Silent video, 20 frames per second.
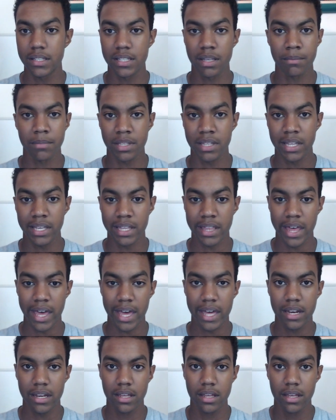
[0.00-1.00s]
something like
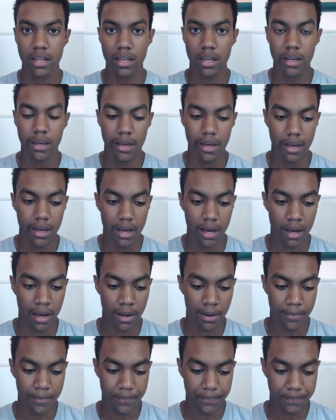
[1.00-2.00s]
that.
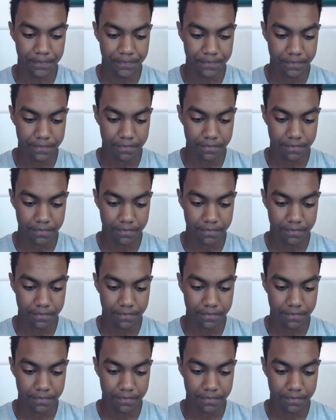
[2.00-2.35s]
And